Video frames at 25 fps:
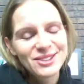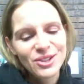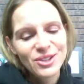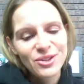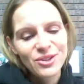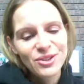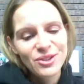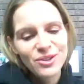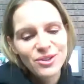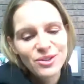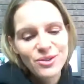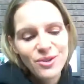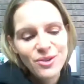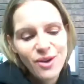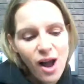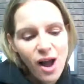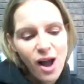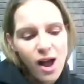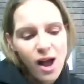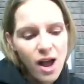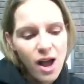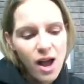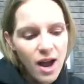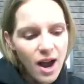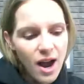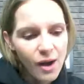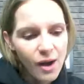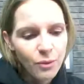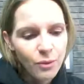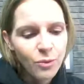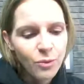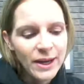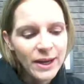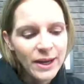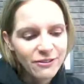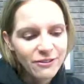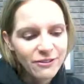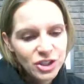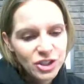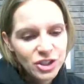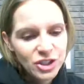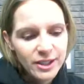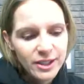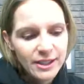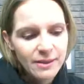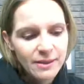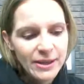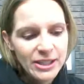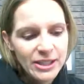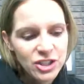so when I first
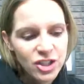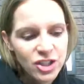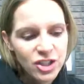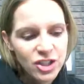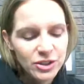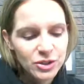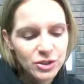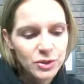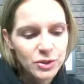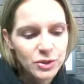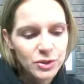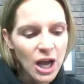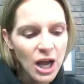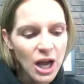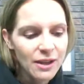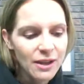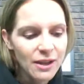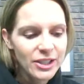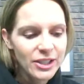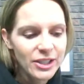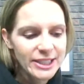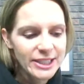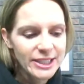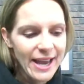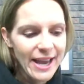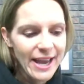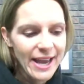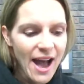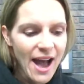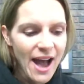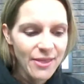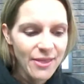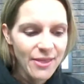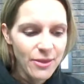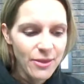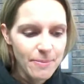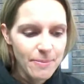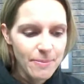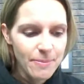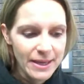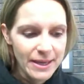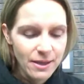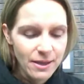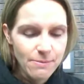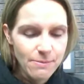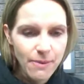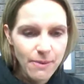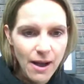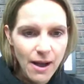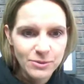started, my daughters were toddlers. I had the
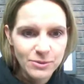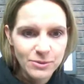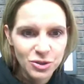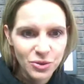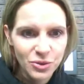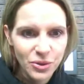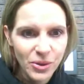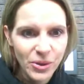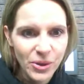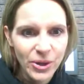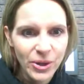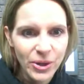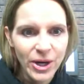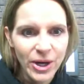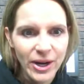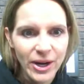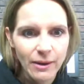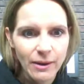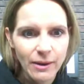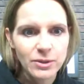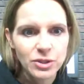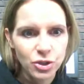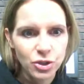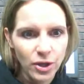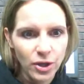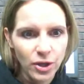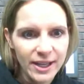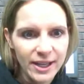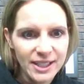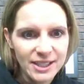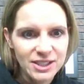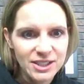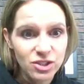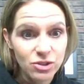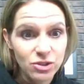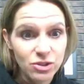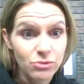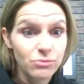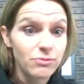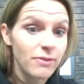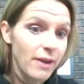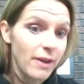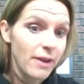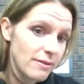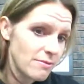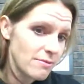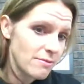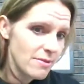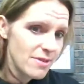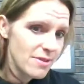big Bob stroller, and I would try to
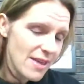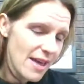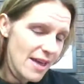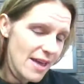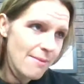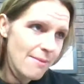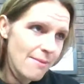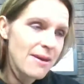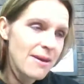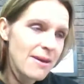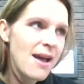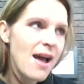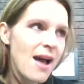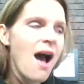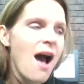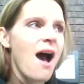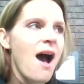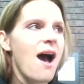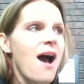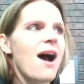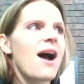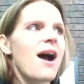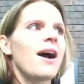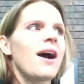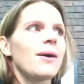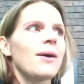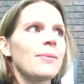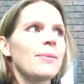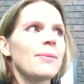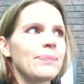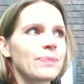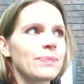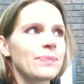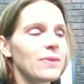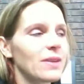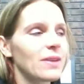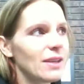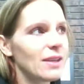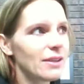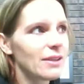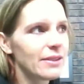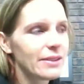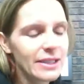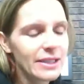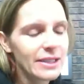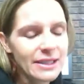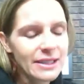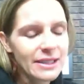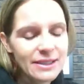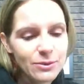run with them. It
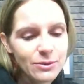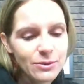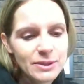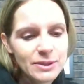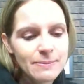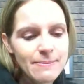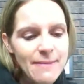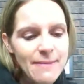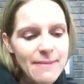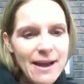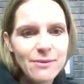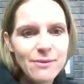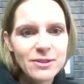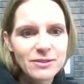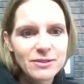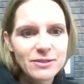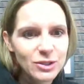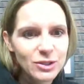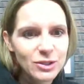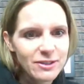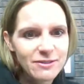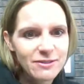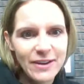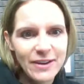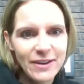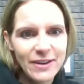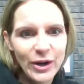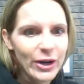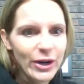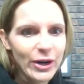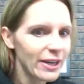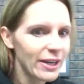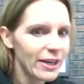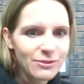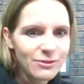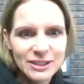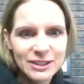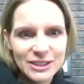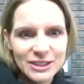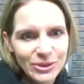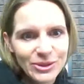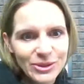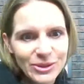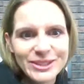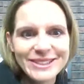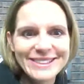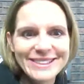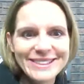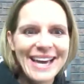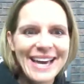was met with sort of varying
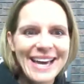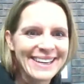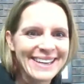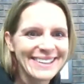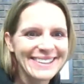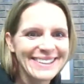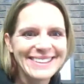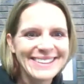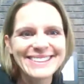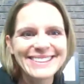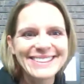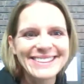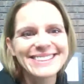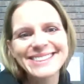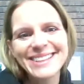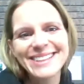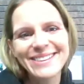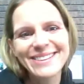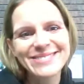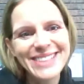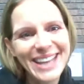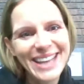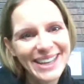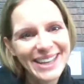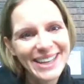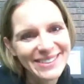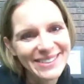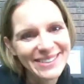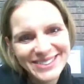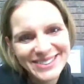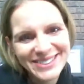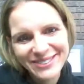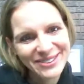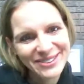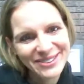results. Sometimes it